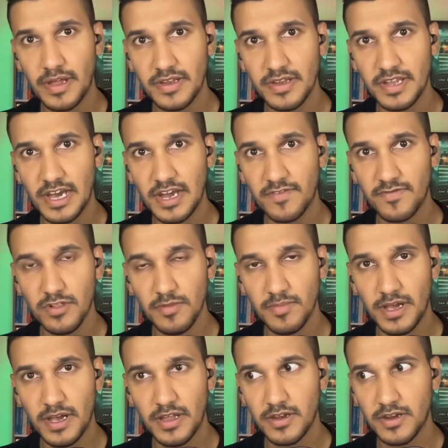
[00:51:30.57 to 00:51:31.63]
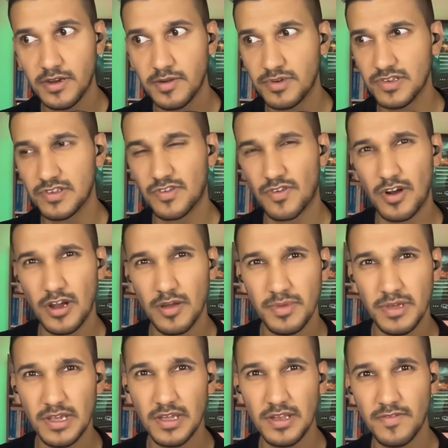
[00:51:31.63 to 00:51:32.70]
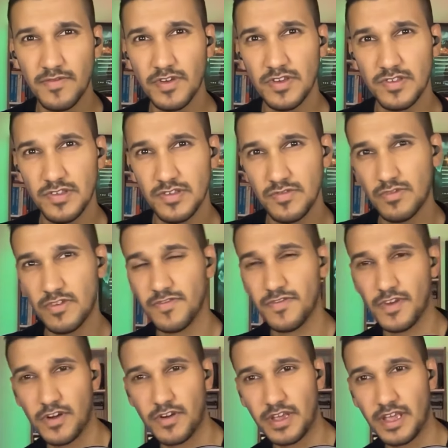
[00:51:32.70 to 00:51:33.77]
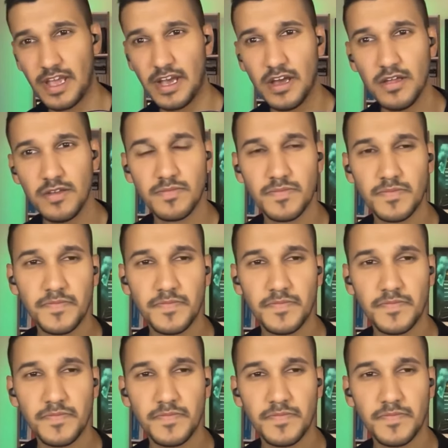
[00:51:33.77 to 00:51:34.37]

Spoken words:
and doubtful about prescribing and versus referring out?